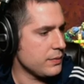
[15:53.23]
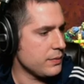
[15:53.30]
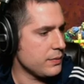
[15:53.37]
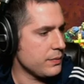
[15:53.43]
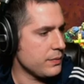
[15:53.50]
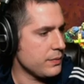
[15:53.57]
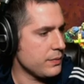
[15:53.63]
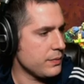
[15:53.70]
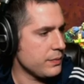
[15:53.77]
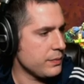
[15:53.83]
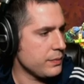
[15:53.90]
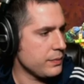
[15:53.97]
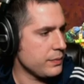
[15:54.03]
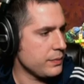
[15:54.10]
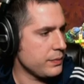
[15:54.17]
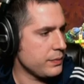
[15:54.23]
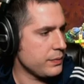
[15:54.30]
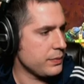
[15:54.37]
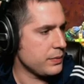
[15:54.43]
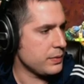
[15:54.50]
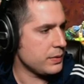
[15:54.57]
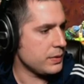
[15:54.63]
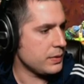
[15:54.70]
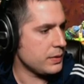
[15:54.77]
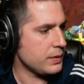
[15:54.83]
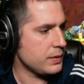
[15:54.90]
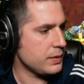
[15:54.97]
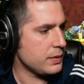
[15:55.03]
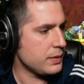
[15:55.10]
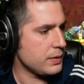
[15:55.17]

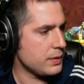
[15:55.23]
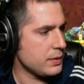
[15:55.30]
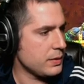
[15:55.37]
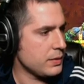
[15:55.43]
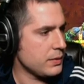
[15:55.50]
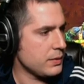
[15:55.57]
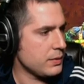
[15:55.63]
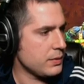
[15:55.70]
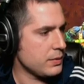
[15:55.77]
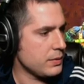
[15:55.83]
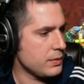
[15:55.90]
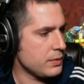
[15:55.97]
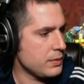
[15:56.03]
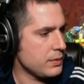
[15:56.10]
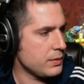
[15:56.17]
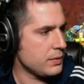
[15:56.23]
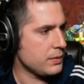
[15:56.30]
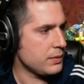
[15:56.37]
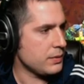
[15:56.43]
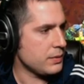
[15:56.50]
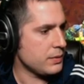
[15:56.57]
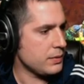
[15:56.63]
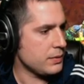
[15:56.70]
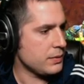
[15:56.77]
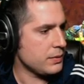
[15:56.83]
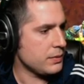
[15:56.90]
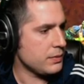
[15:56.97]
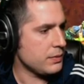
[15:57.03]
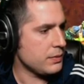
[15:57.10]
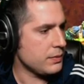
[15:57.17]

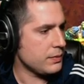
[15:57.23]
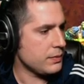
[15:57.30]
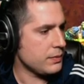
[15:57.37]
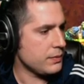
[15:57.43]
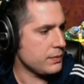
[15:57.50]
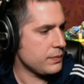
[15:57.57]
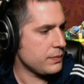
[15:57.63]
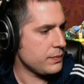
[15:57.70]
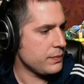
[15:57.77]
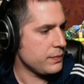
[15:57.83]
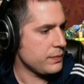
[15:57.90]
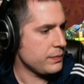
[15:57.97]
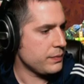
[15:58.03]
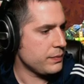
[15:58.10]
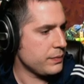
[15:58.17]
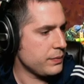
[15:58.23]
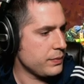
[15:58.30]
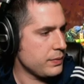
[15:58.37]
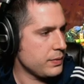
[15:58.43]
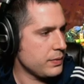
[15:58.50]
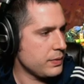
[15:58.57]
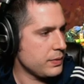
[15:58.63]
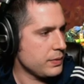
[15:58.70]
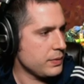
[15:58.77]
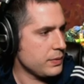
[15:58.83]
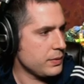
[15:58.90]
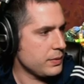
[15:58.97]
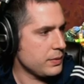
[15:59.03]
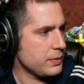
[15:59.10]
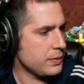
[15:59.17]

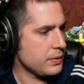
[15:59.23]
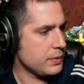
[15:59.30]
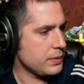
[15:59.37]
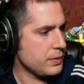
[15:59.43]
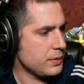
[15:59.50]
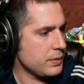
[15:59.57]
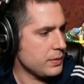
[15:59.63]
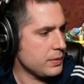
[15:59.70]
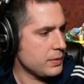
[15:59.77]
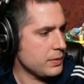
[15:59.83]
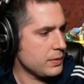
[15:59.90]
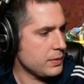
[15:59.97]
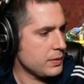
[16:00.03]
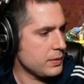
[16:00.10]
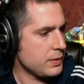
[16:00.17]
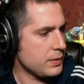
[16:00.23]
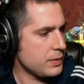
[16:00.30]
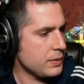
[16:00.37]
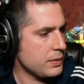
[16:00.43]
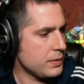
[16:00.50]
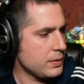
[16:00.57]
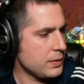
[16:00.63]
Nobody speaks.